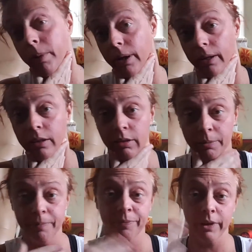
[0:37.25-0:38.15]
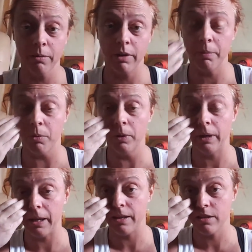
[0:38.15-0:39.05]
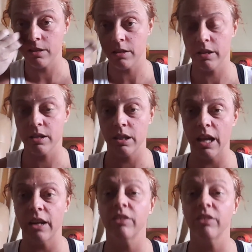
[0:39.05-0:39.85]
but my point is there's a lot